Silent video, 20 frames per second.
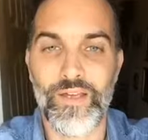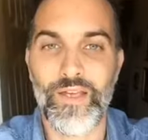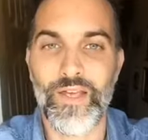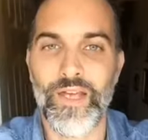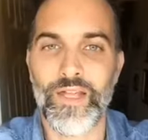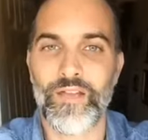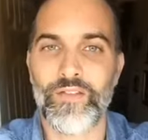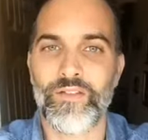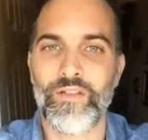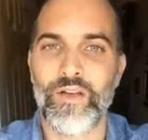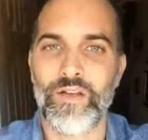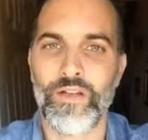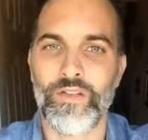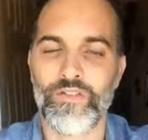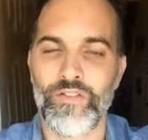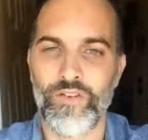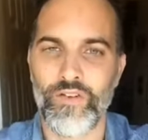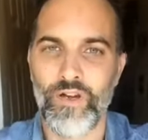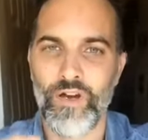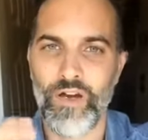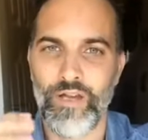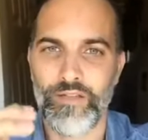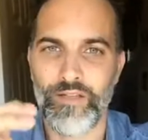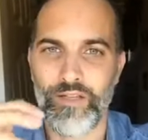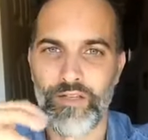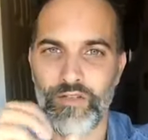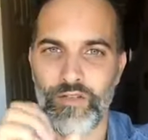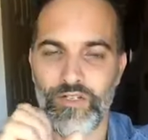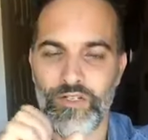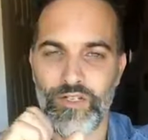And as long as you're caught in the
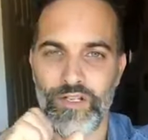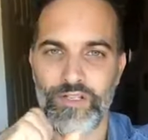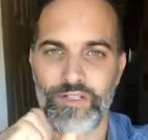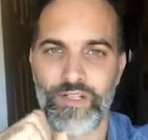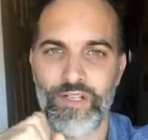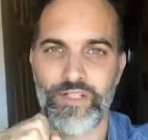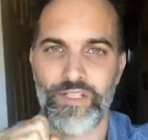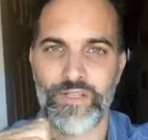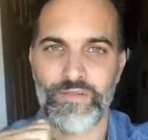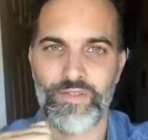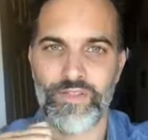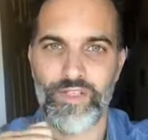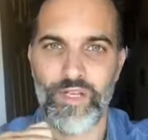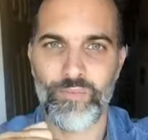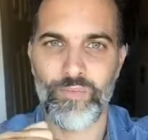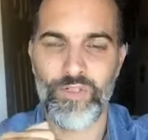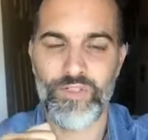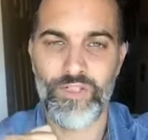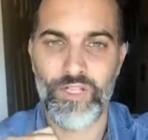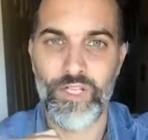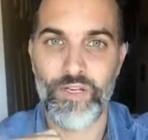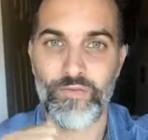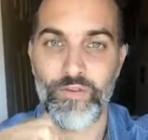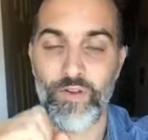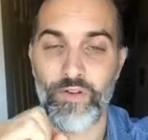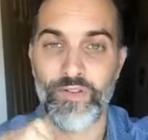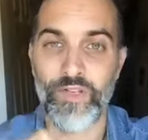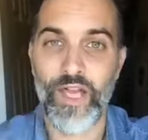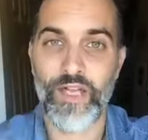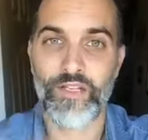illusionary sense of a separate self,
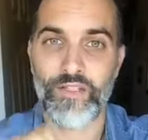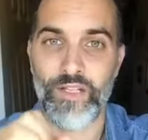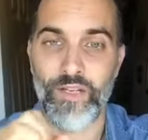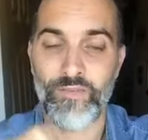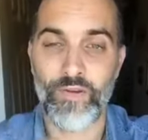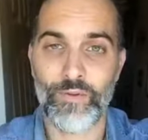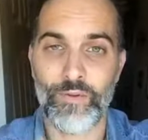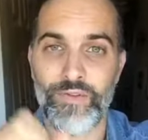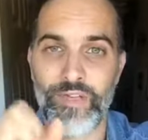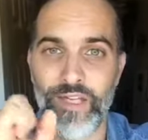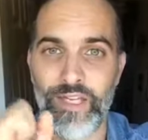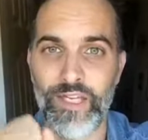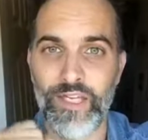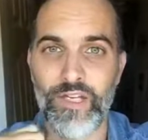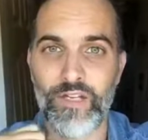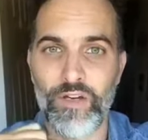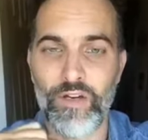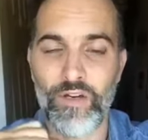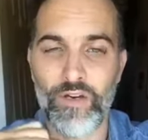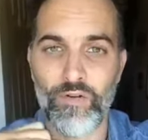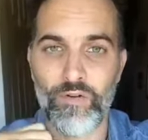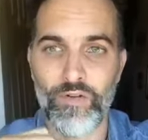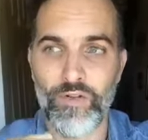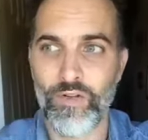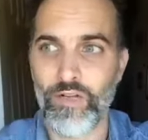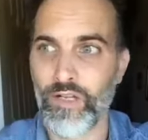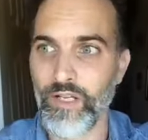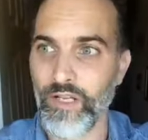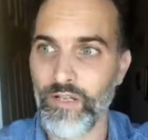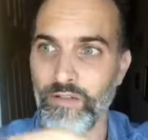you're attached definitely with the ego, you're
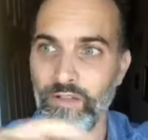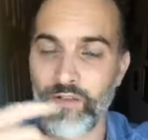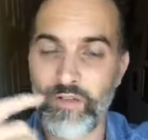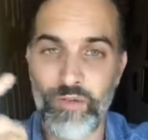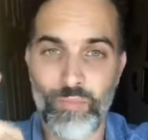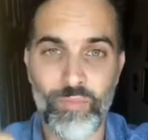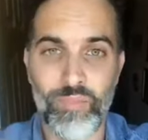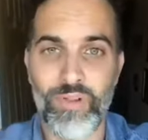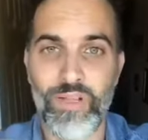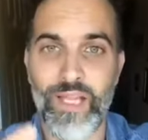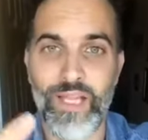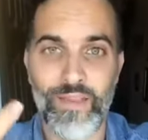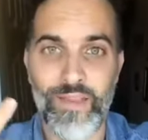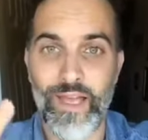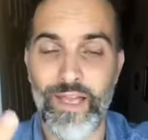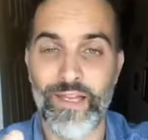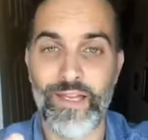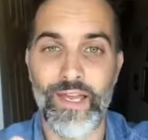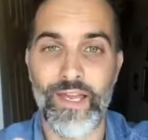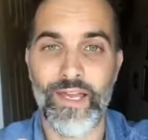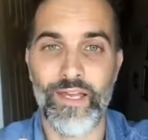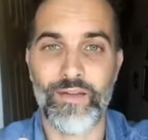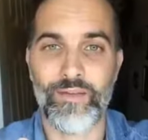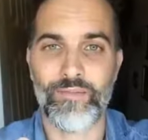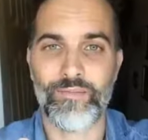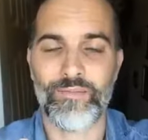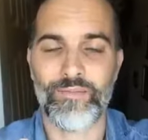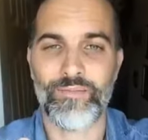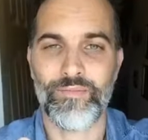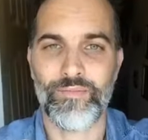going to continue to play that game,
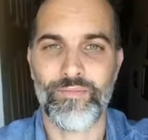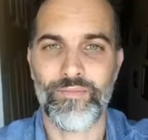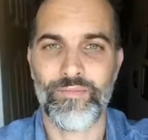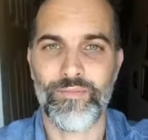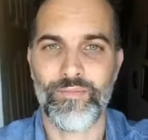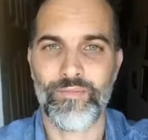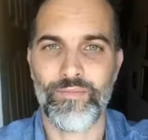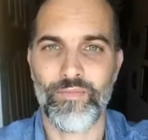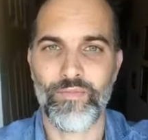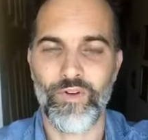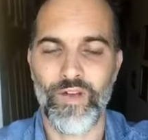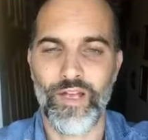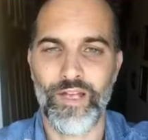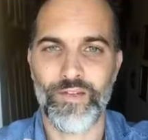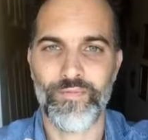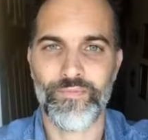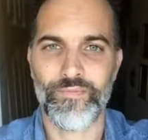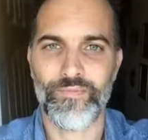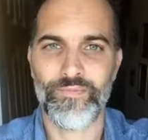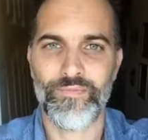right?